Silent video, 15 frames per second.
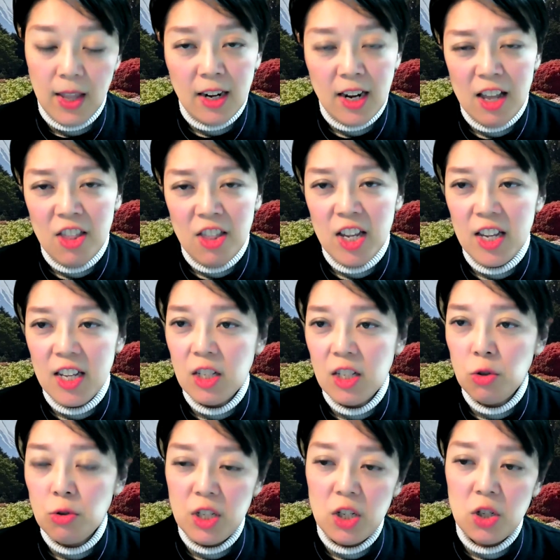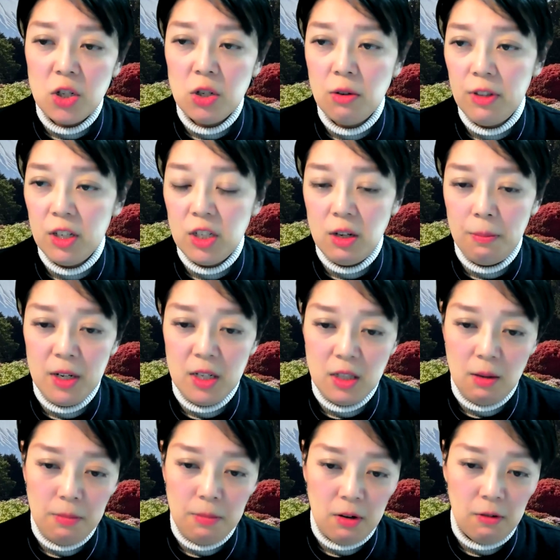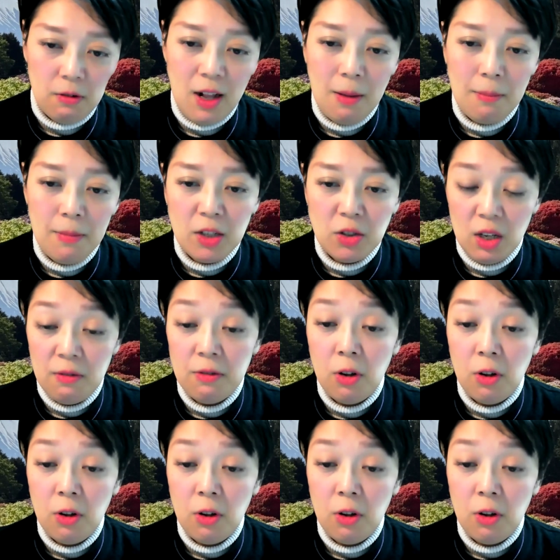And I think it's a tradition of the Japanese imperial family to